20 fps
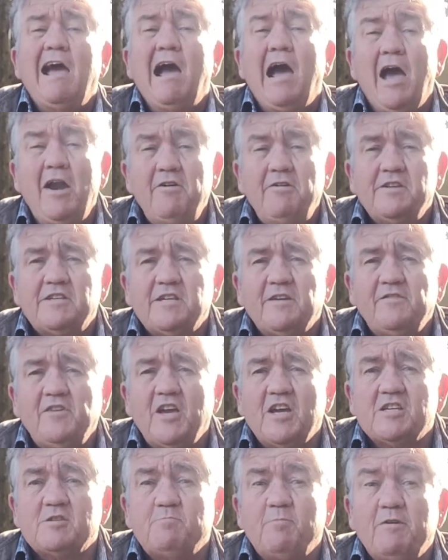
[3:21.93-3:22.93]
hundreds of
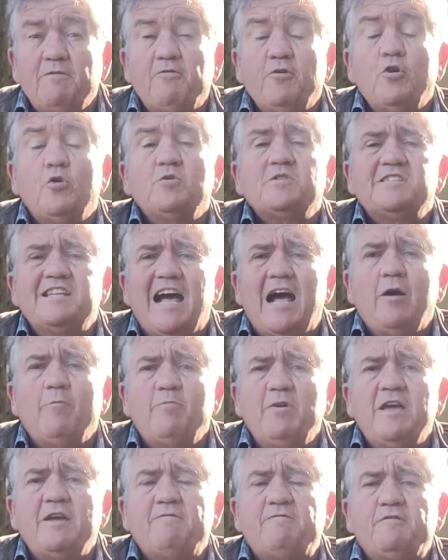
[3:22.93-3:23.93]
years before was now
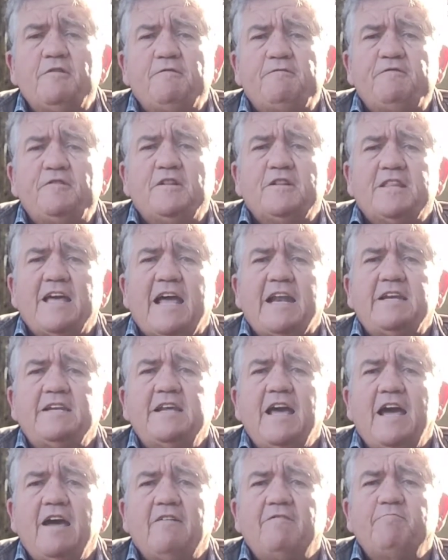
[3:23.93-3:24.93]
being fulfilled
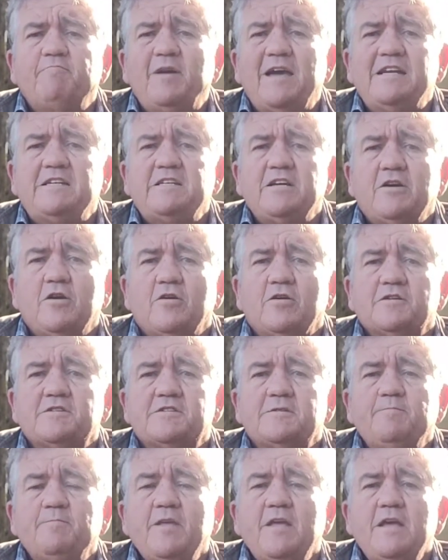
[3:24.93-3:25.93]
that day of
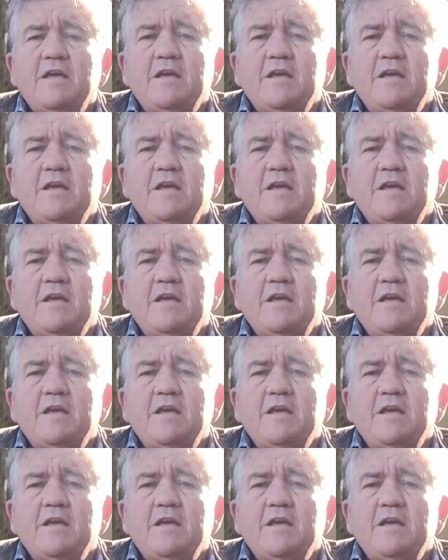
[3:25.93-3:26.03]
Pentecost.